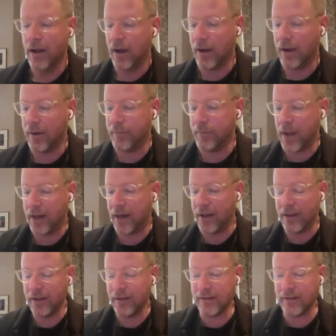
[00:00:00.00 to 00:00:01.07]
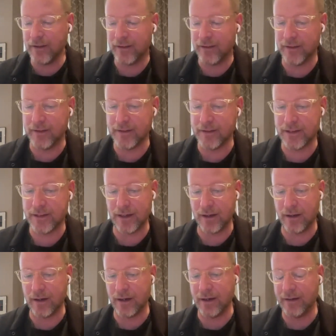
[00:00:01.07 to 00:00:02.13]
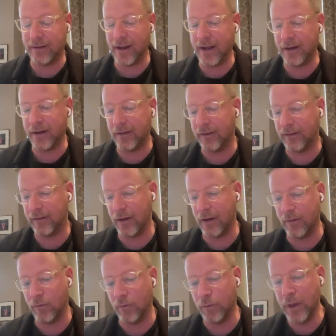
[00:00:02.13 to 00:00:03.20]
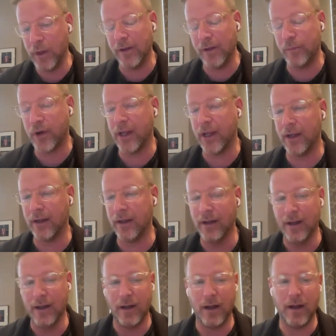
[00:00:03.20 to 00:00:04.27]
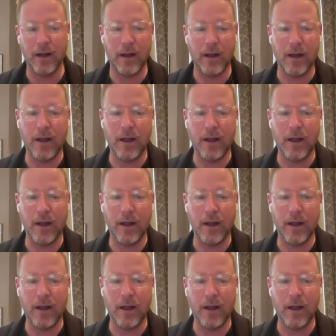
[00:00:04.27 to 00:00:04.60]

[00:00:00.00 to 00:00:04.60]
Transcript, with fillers: Um, and I think that this is, uh, Dan is really bringing A,